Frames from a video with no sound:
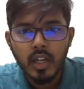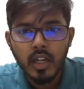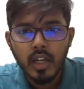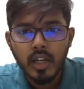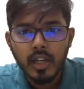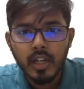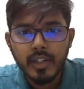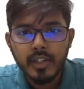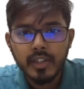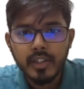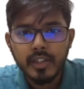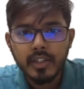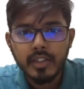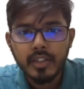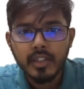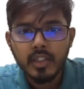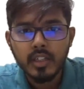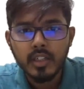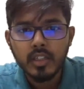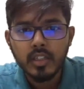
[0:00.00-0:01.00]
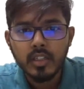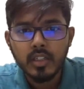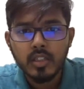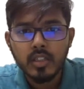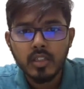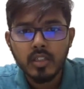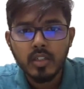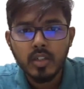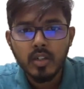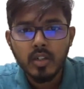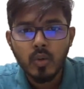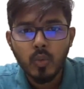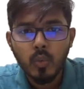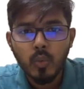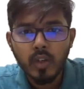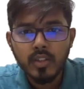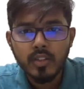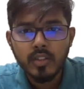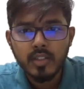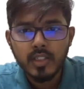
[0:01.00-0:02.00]
and
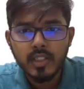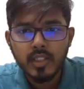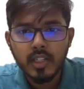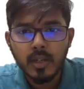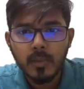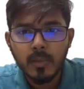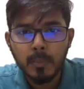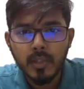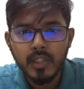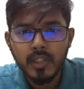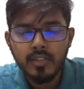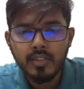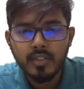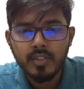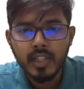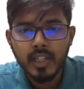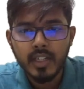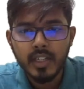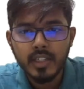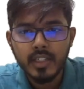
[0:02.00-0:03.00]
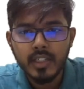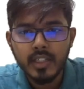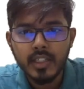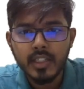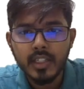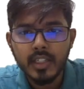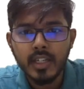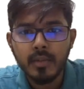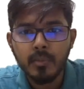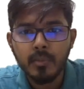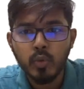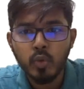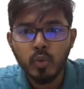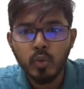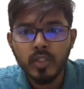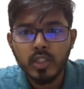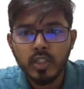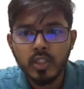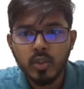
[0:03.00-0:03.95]
once he completes that, he can move it to